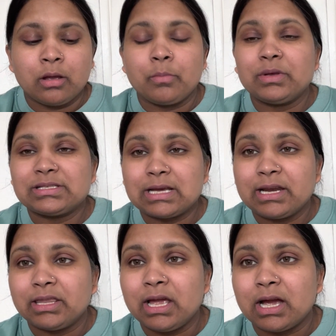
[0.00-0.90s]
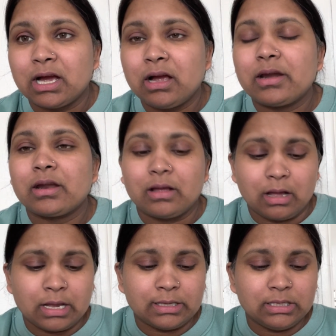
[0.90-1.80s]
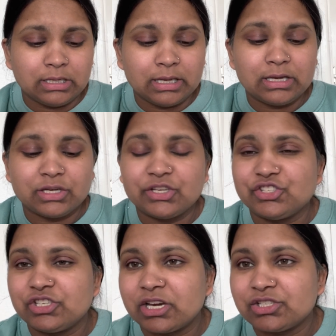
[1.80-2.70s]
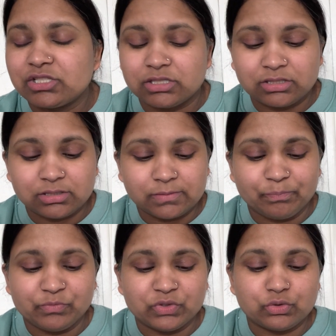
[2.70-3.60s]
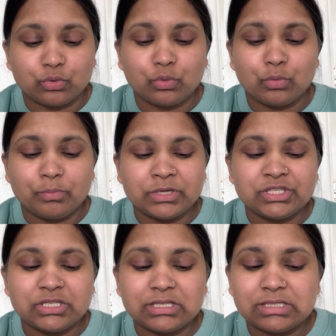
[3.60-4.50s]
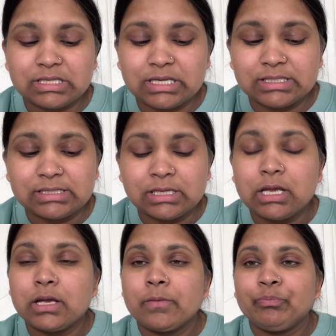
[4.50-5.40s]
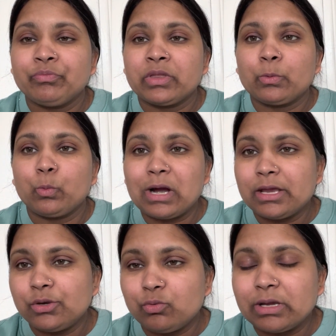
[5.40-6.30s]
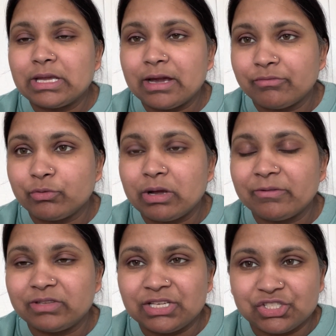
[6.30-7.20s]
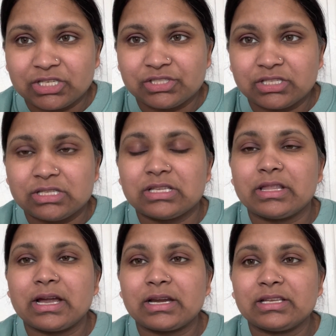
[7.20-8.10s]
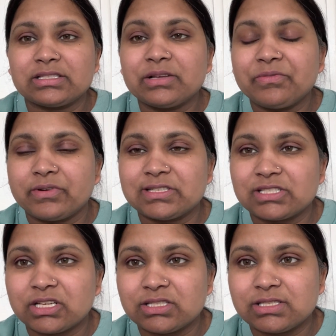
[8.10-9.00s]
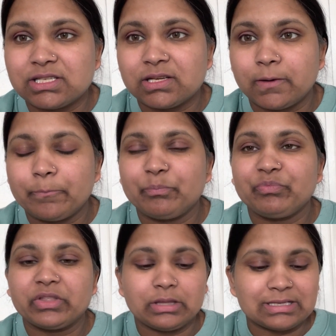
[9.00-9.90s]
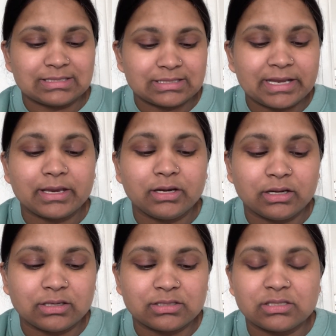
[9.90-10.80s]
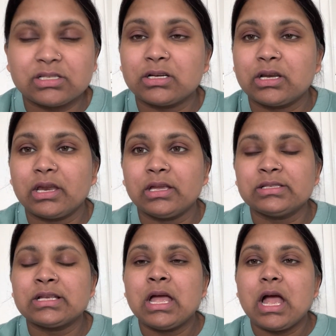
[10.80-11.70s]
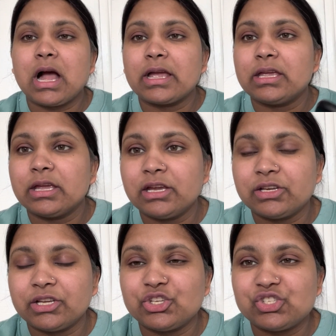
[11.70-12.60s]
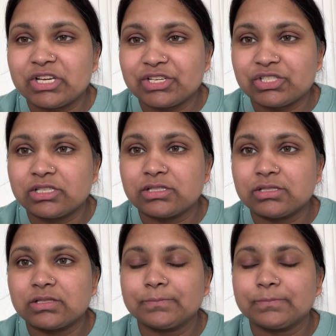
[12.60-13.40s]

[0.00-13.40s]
Beside that, I hate injections. So patient says, why do I have to have the injection? That is the first concern. The second concern is, I hate injections.